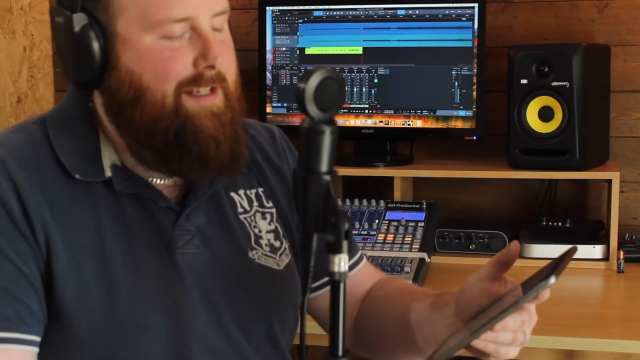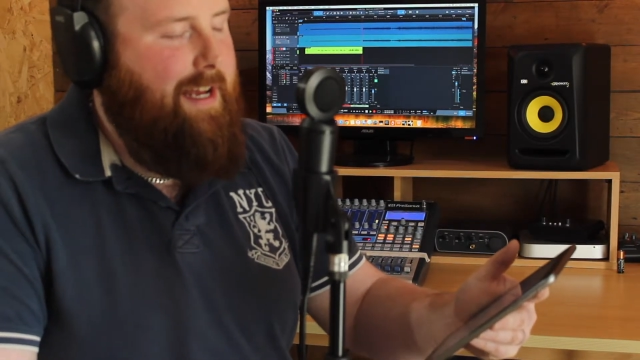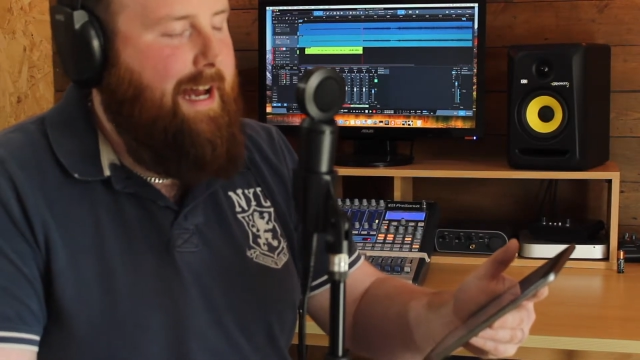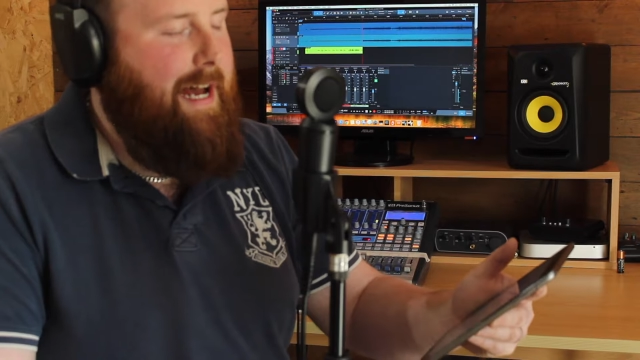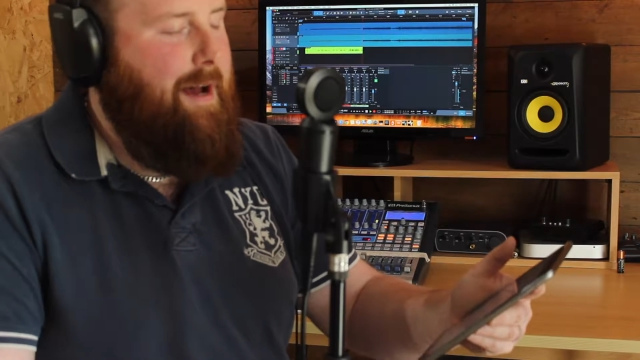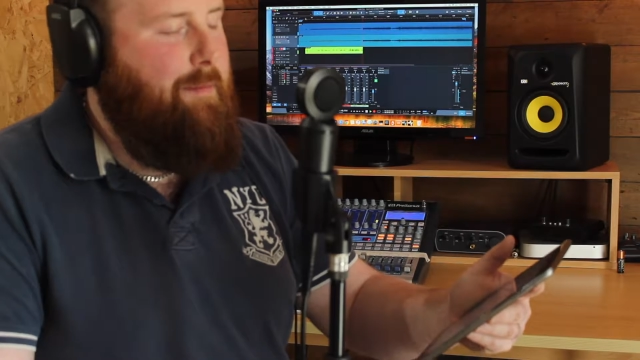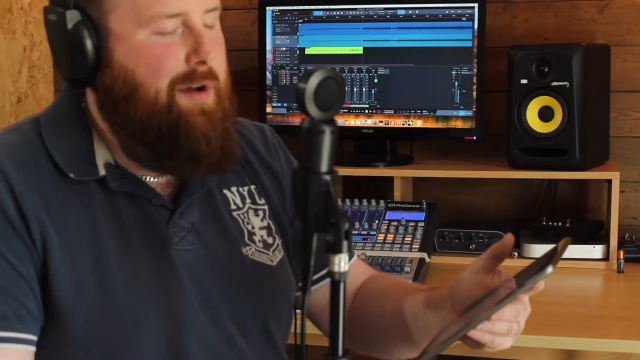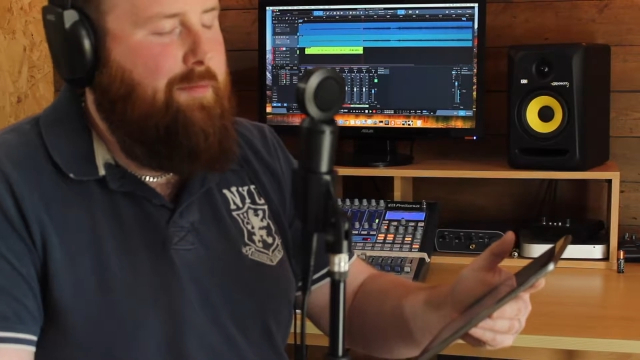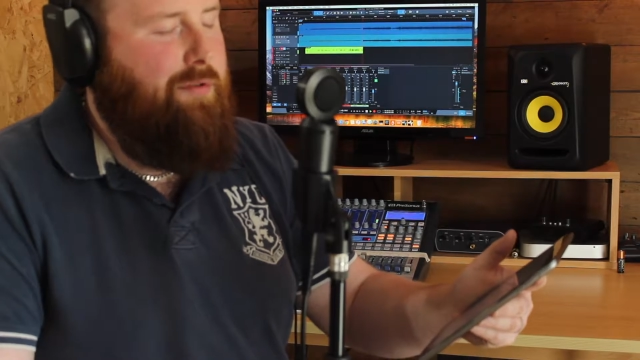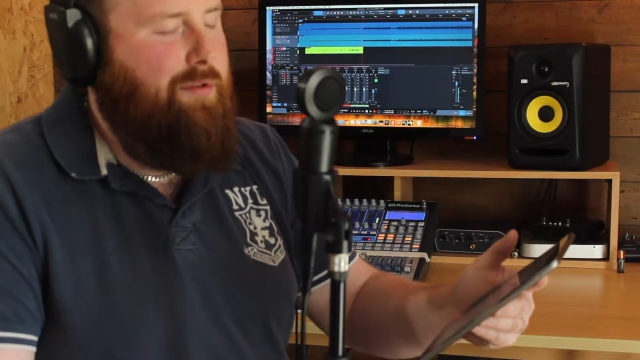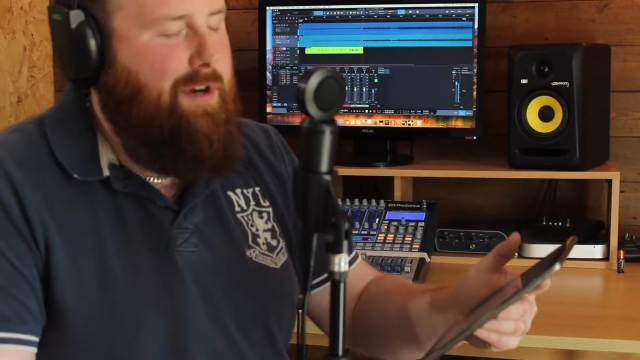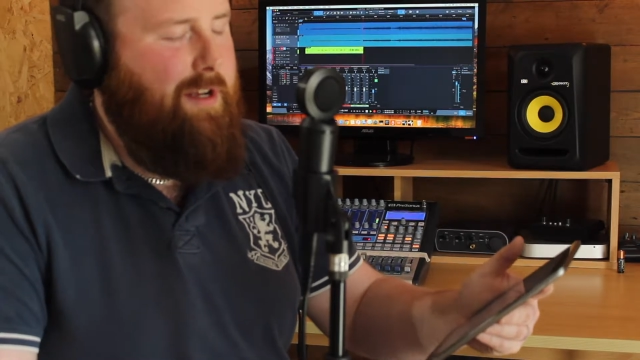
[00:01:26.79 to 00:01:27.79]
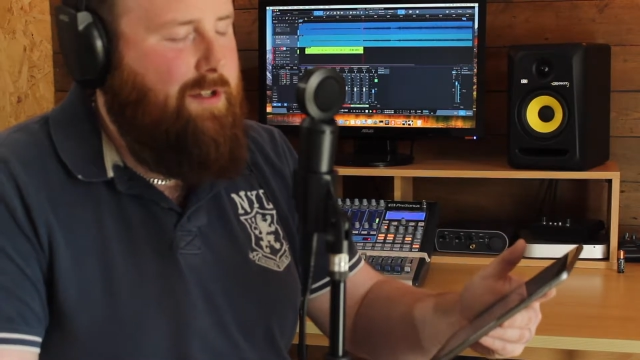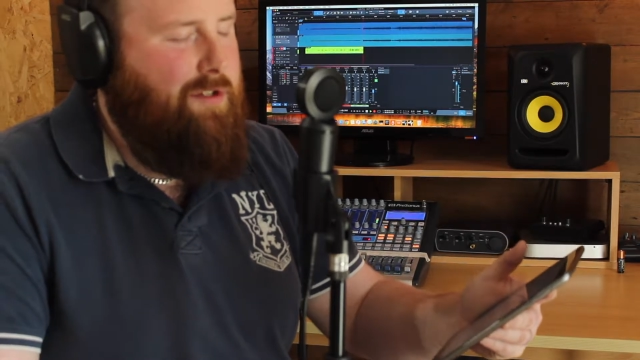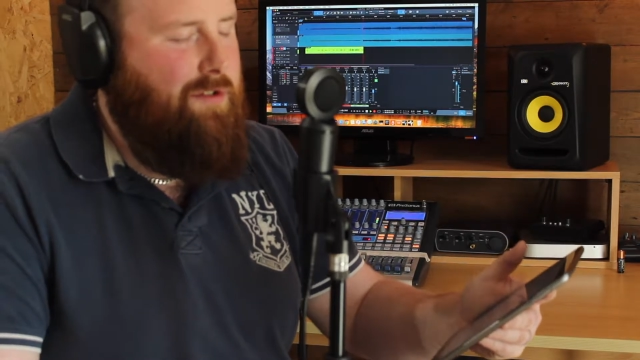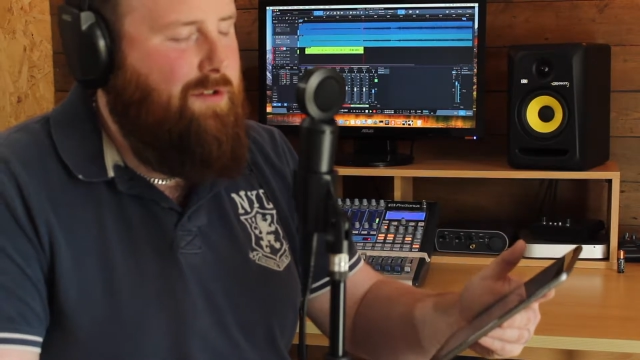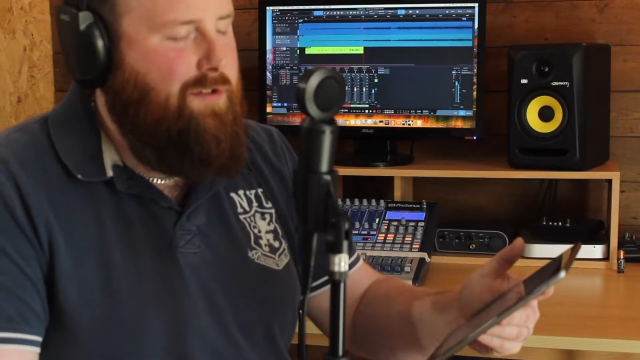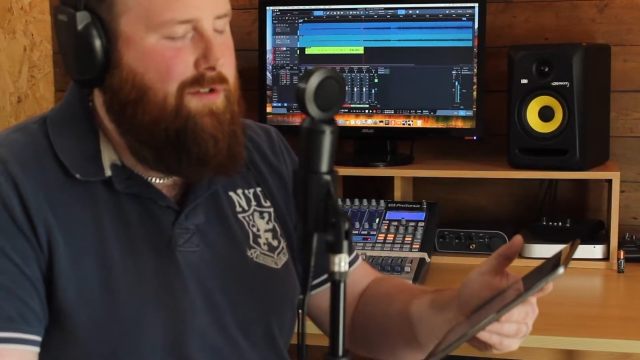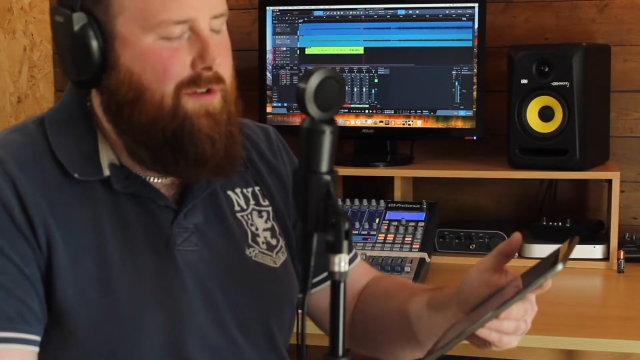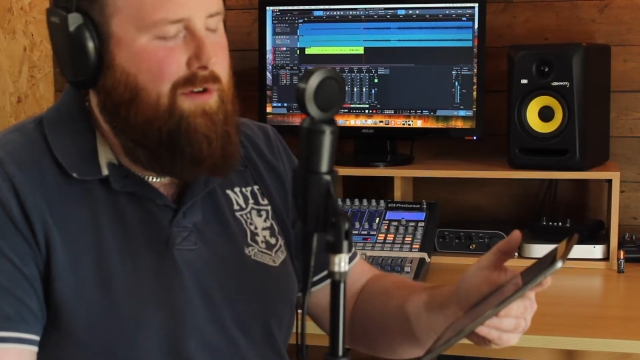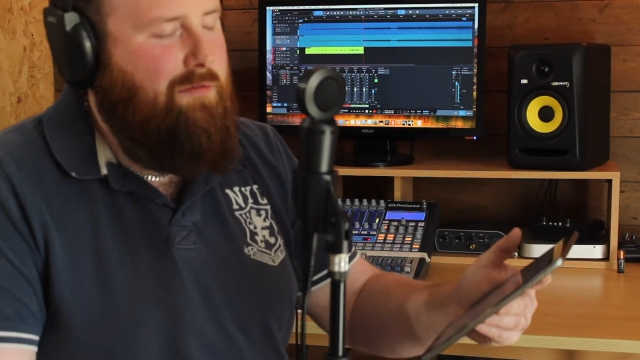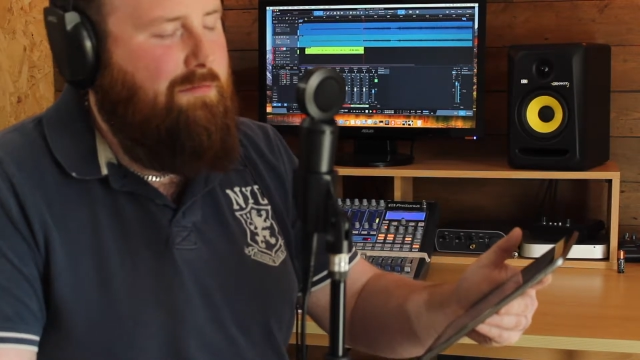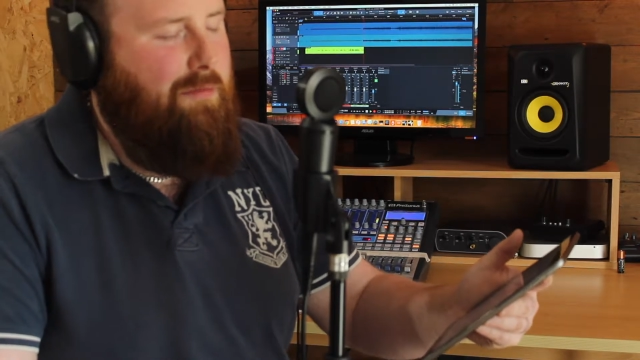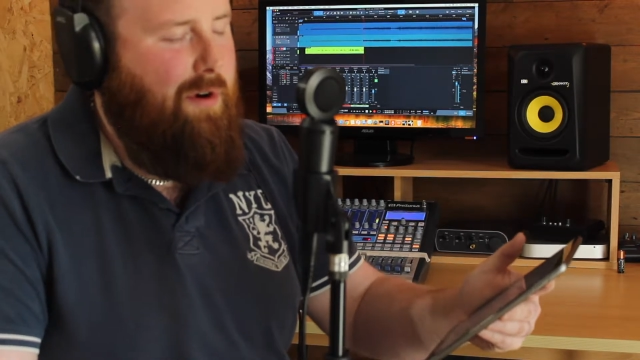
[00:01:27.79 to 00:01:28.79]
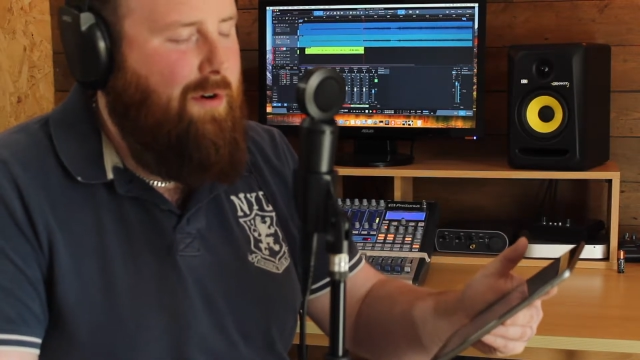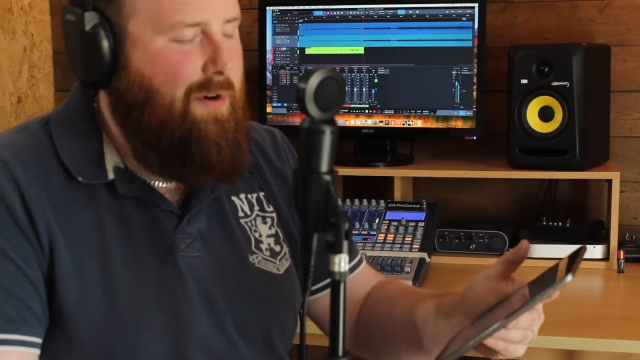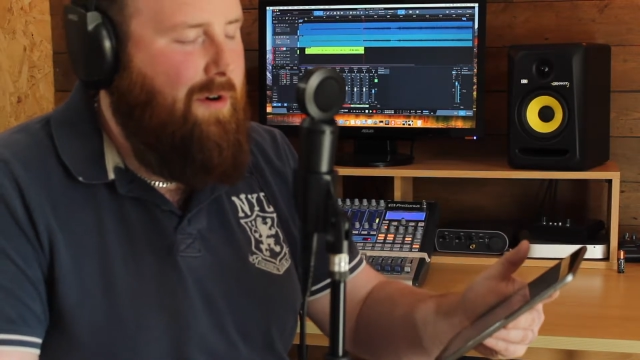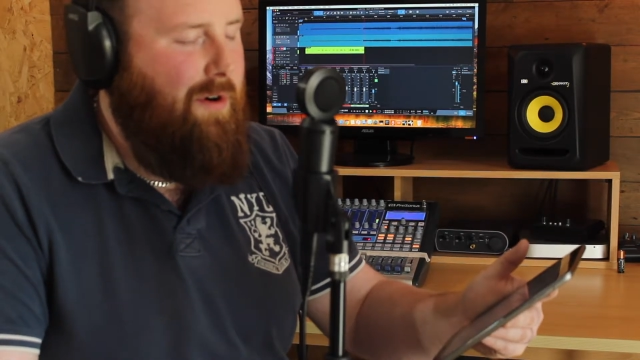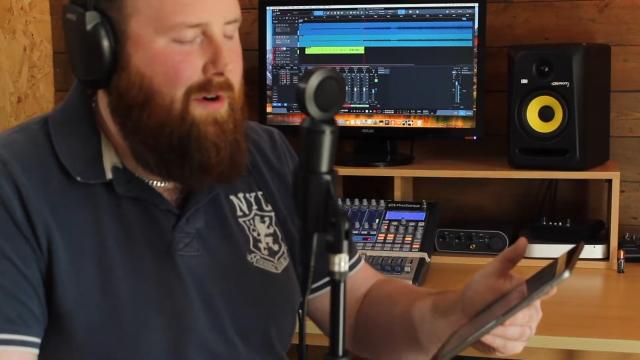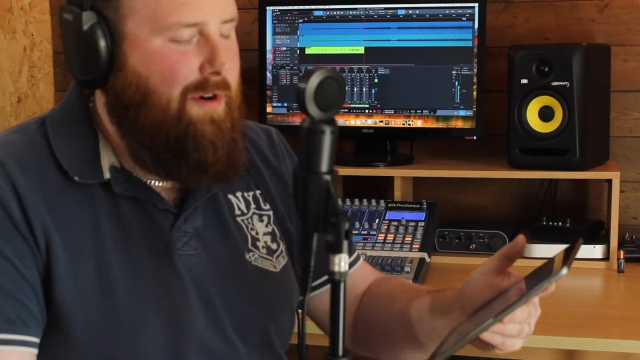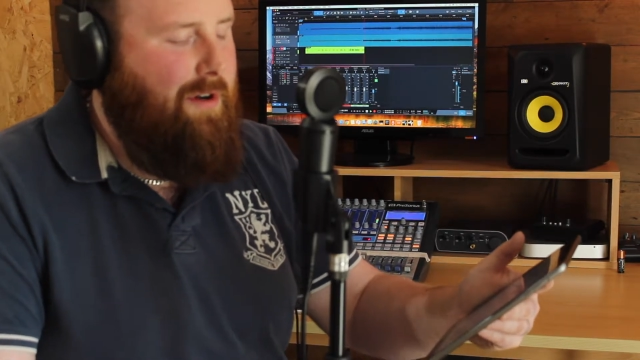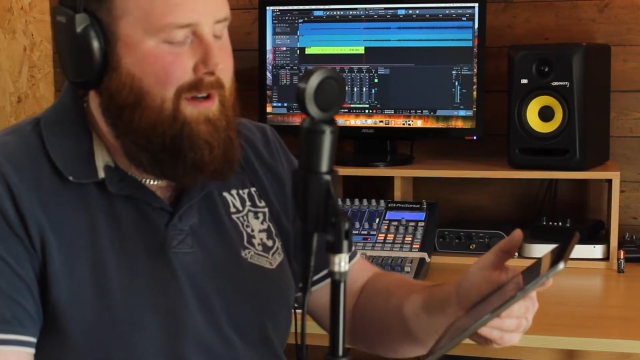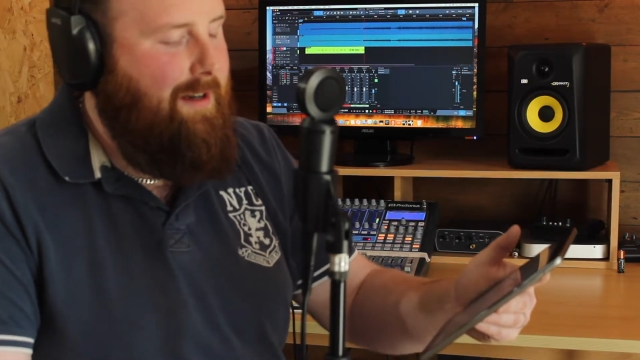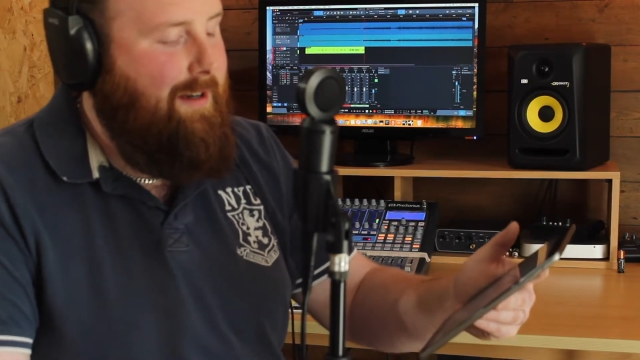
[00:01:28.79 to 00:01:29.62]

I'm a prisoner no more.